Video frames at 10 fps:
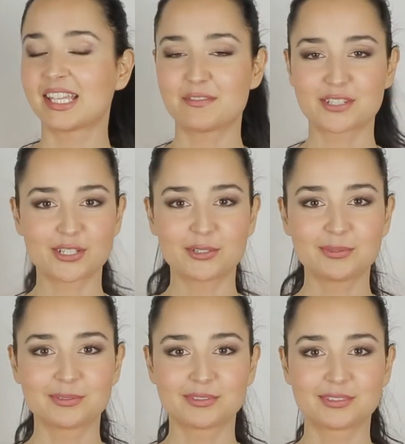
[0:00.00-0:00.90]
If
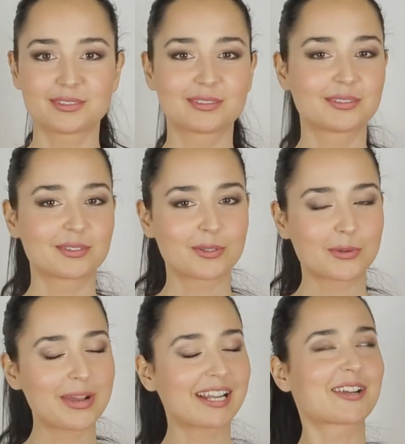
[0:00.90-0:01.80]
so,
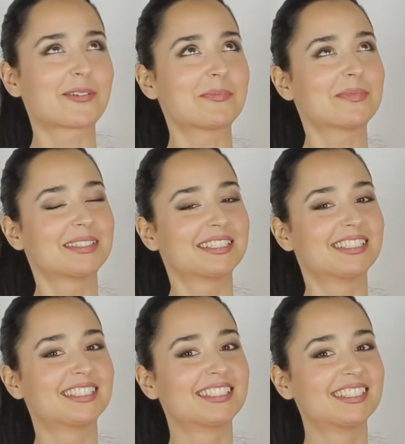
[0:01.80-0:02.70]
welcome.
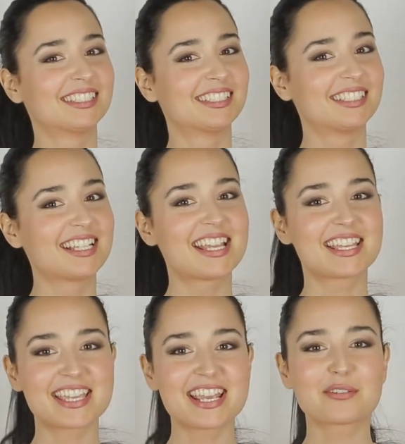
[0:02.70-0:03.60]

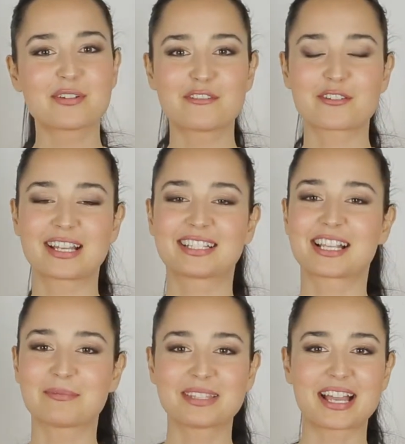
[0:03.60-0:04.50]
Here we forget
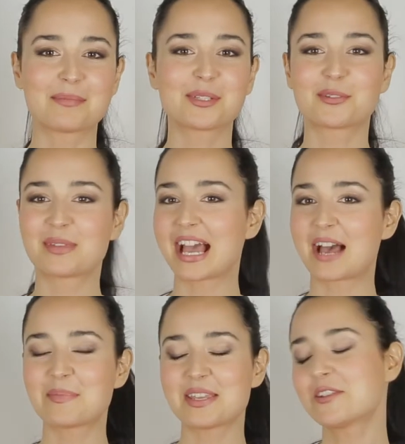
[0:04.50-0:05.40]
sometimes to be
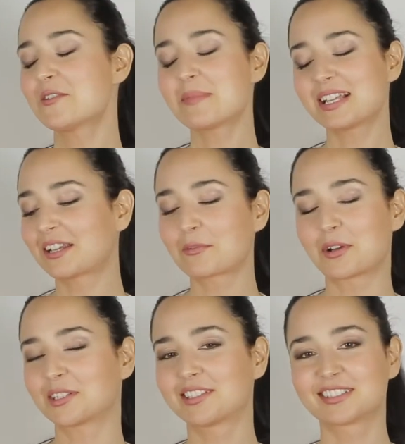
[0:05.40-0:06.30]
happy no matter
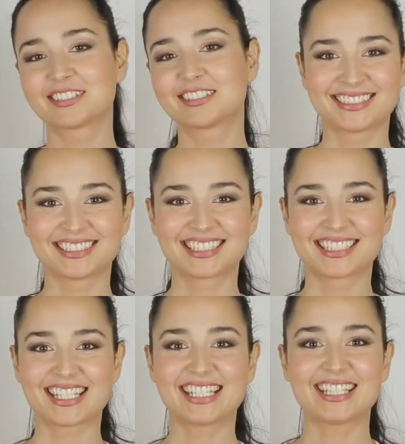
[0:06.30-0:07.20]
what.
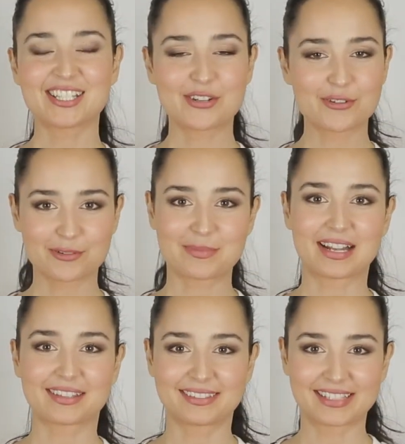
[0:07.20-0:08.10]
It is
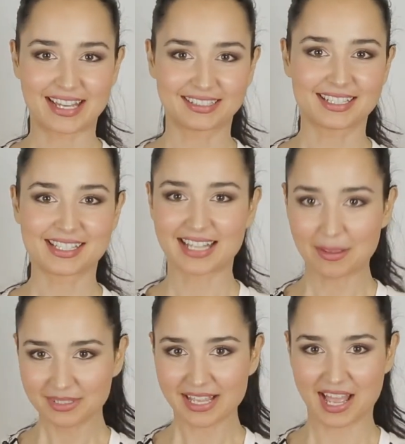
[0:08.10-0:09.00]
normal that
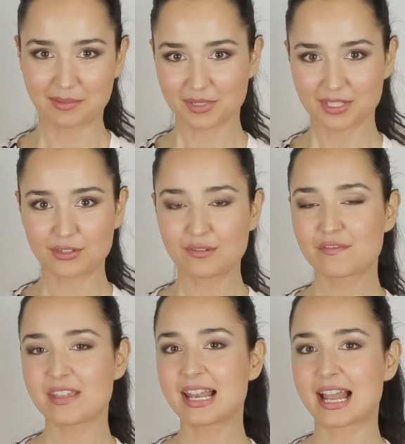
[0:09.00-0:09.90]
sometimes you
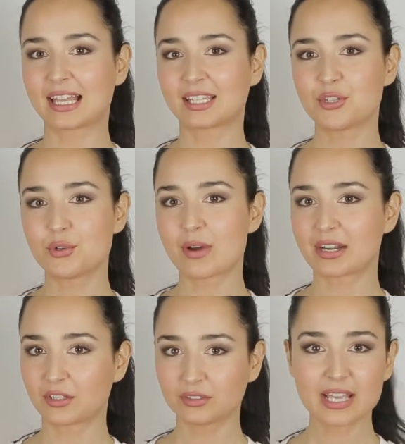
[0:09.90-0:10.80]
feel like you are
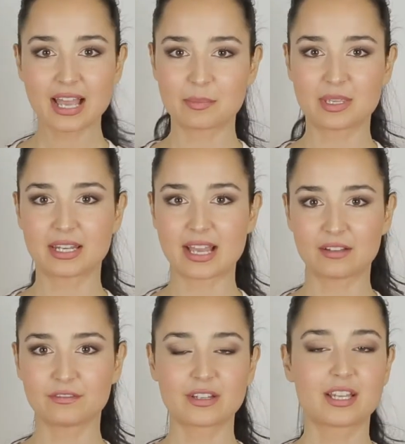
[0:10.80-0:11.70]
not happy
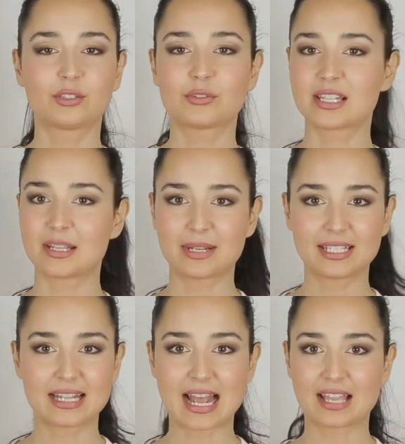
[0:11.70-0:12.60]
enough to
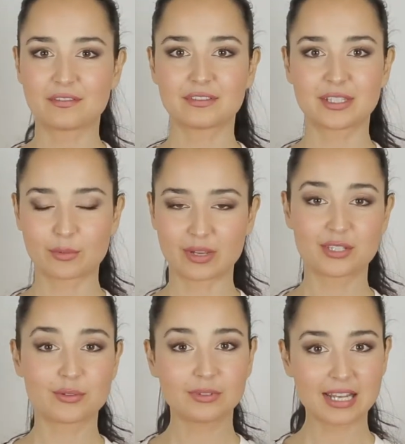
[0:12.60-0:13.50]
celebrate life the way
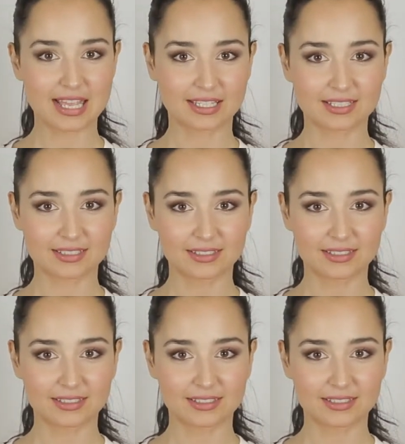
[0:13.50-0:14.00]
you would like.